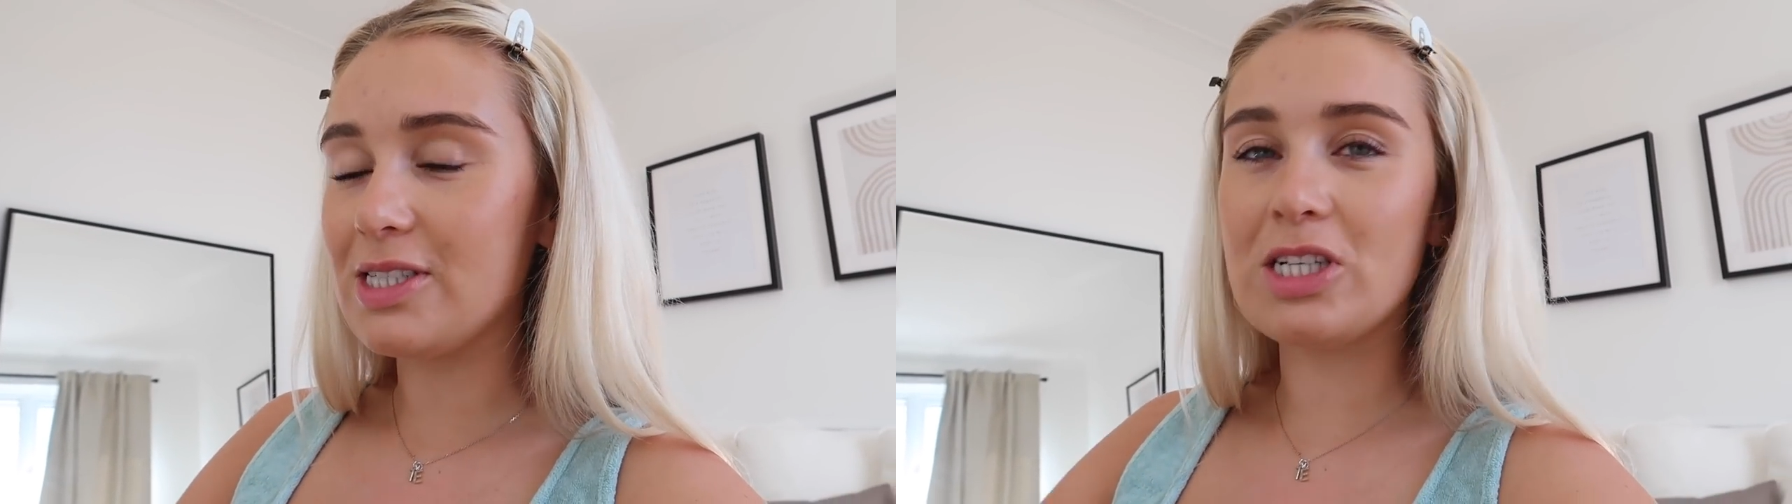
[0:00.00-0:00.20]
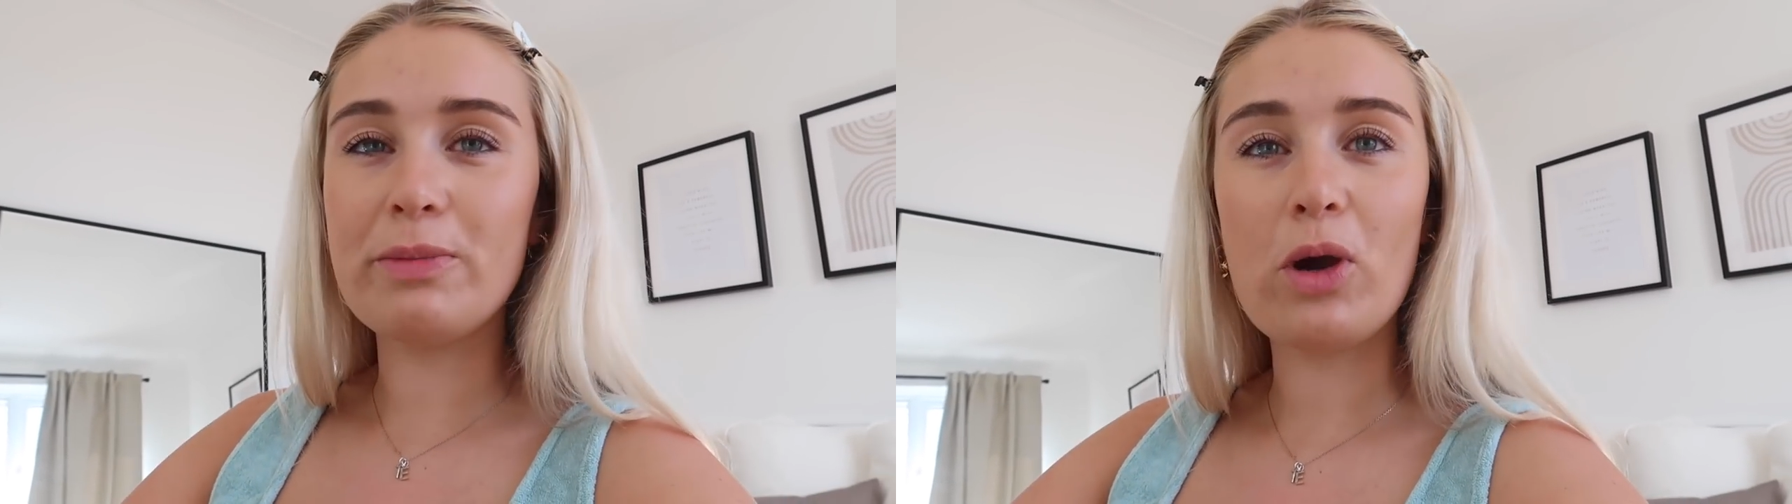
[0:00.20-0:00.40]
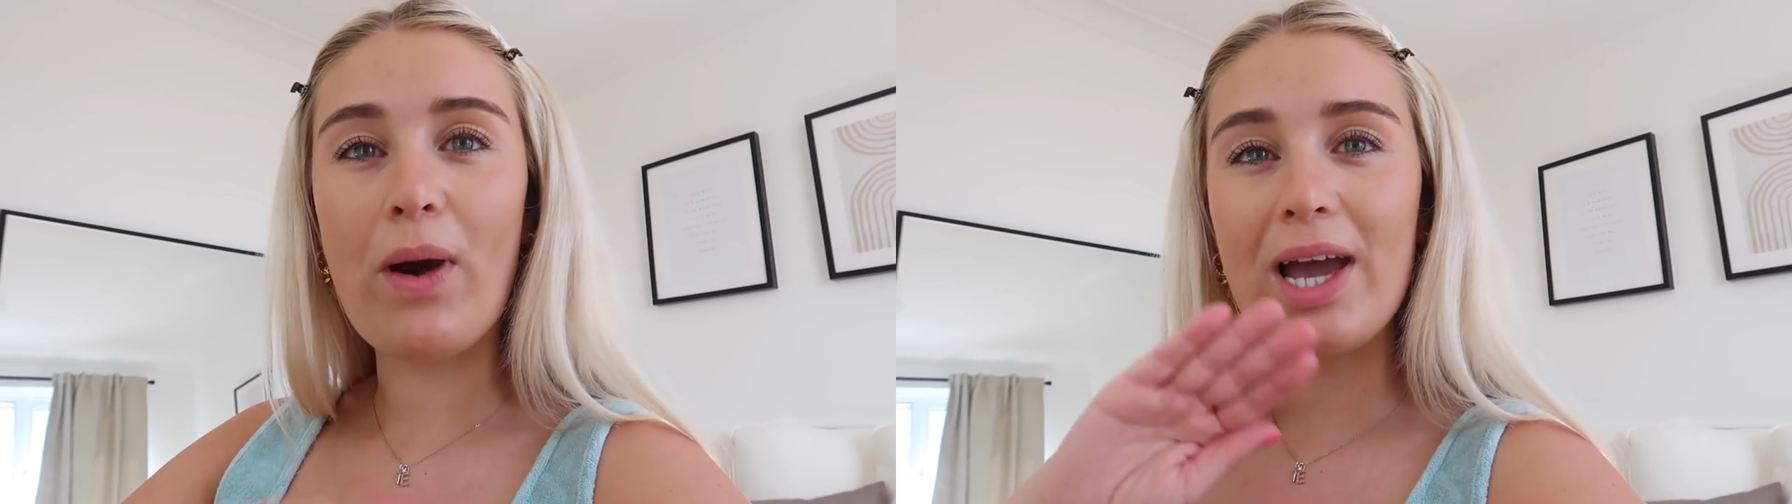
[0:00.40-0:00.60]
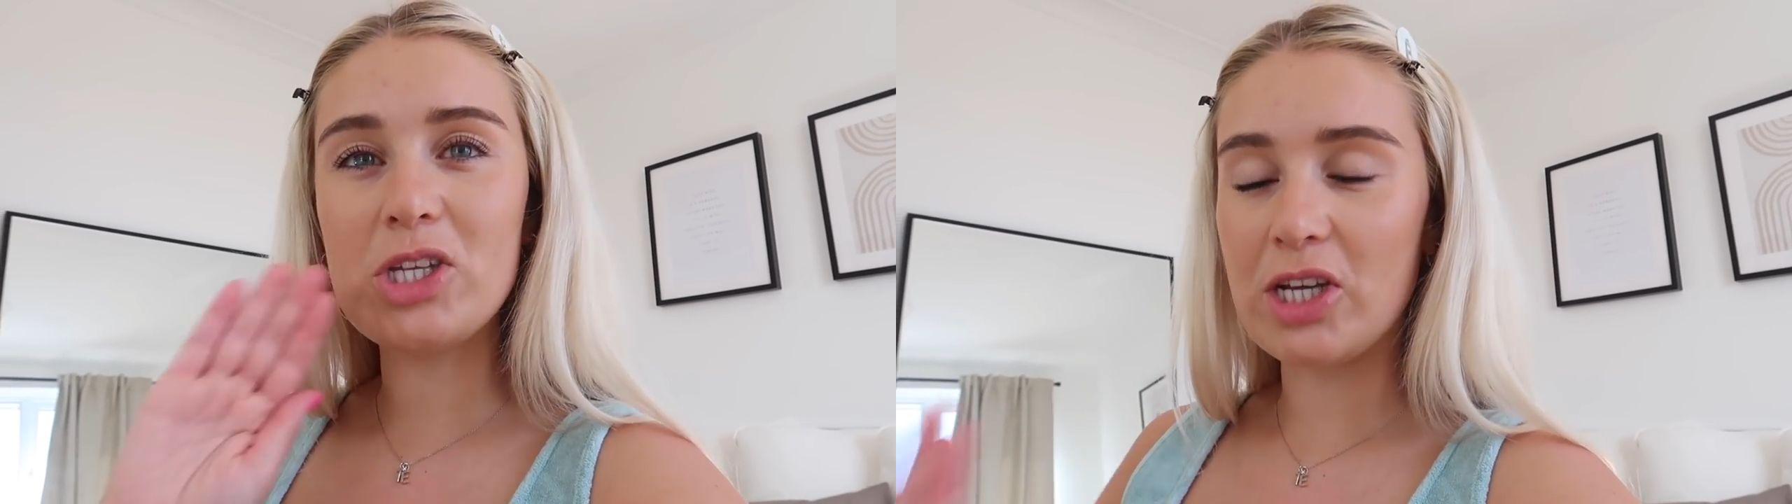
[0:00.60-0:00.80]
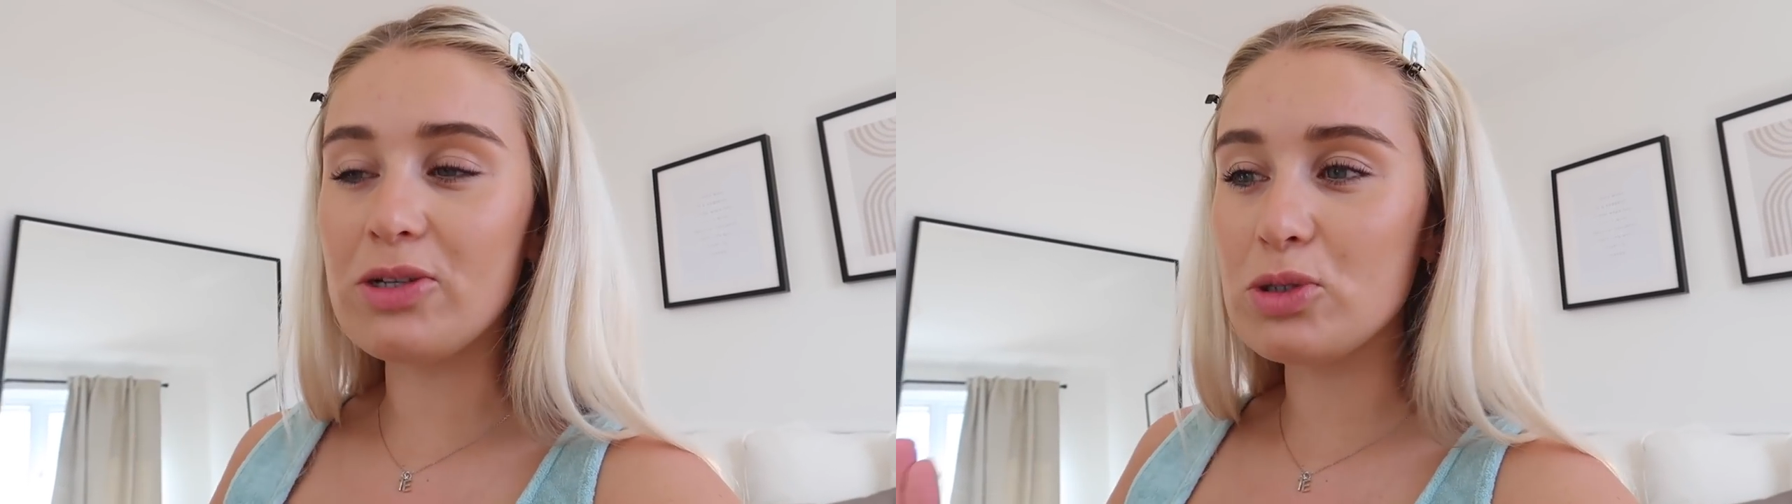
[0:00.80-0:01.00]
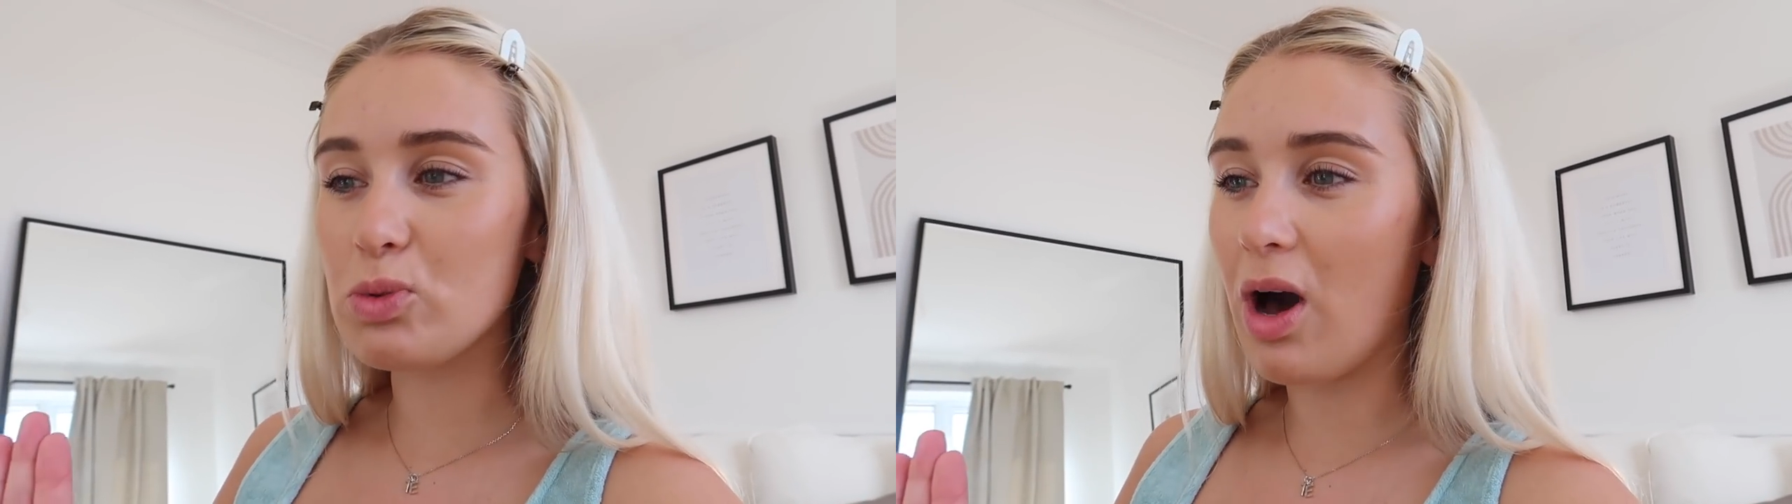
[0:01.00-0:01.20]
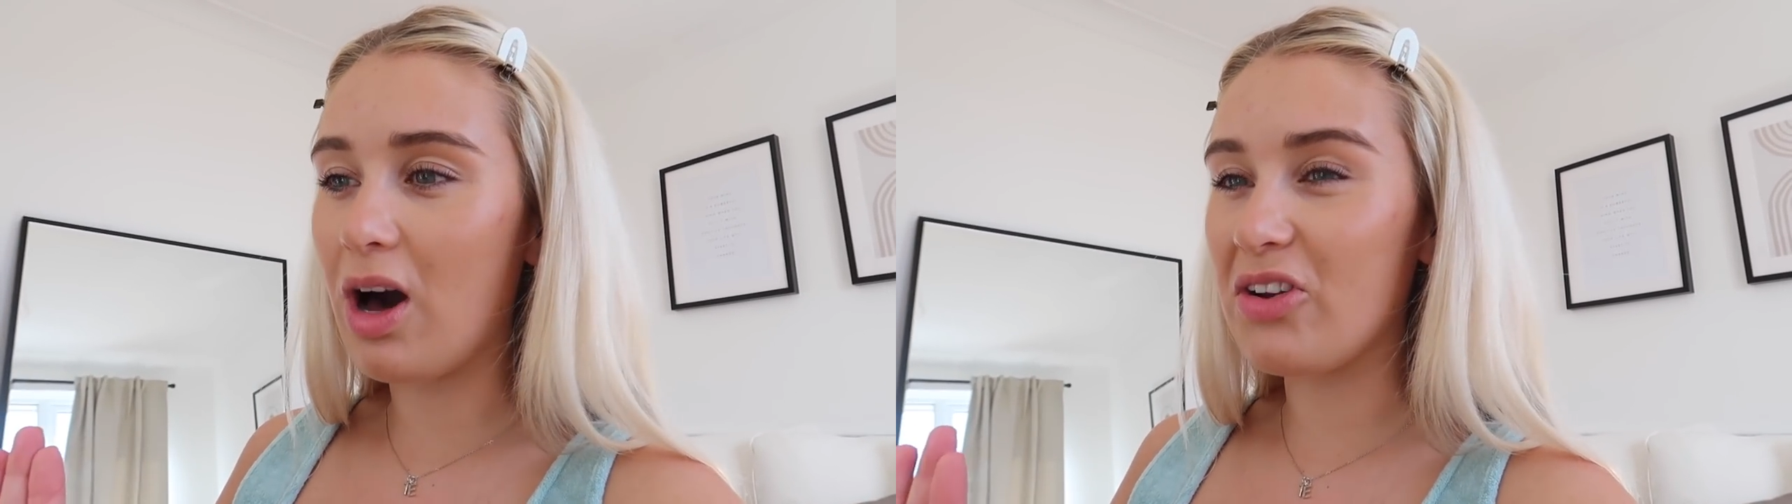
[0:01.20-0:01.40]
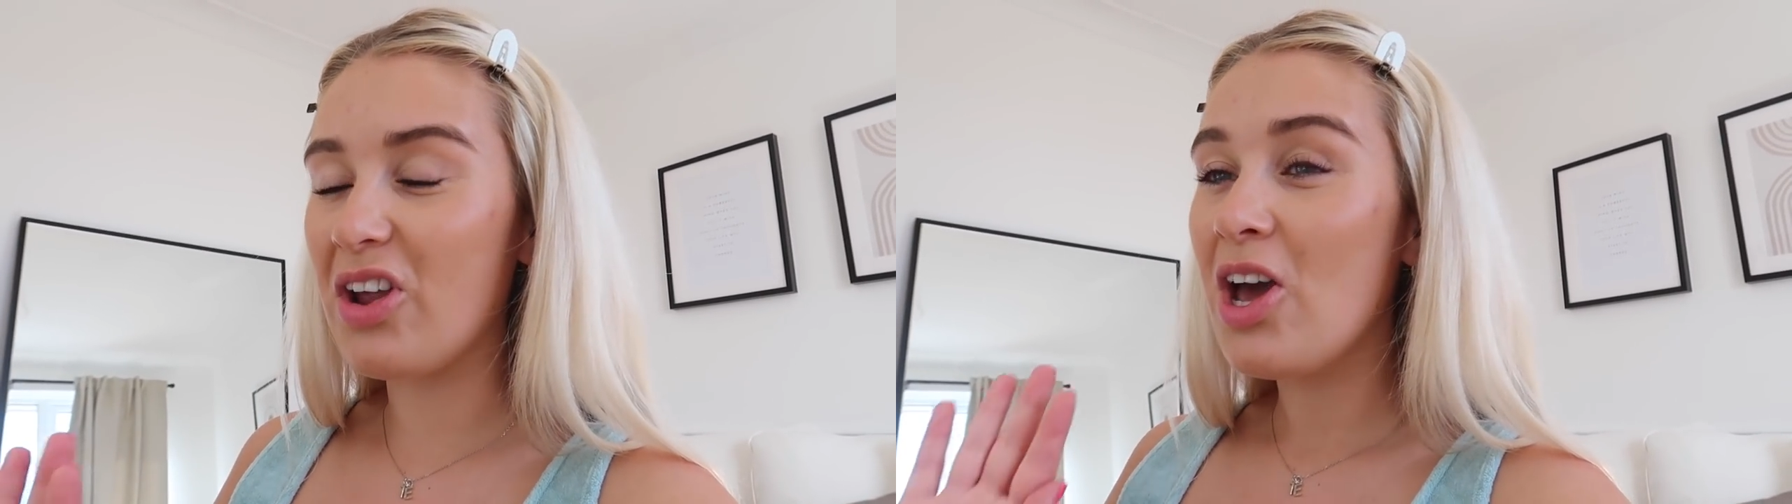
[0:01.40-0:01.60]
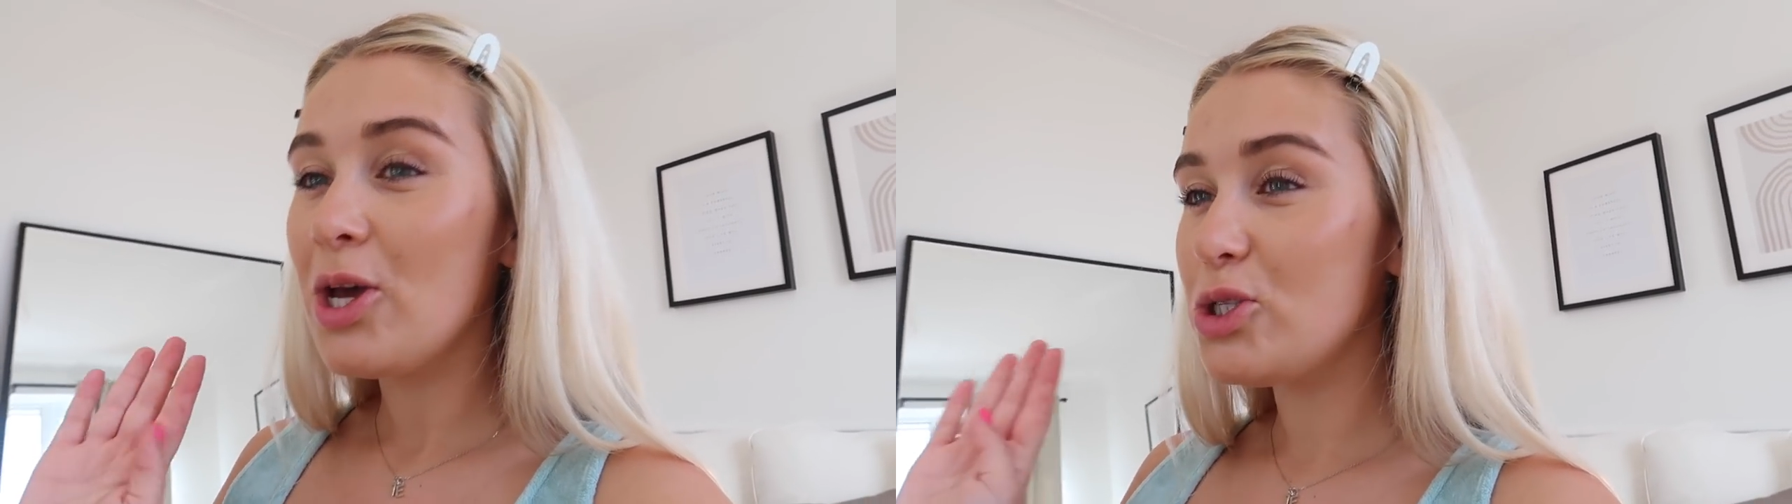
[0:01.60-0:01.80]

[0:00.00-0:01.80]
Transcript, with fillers: It's going to be quite a chilled one.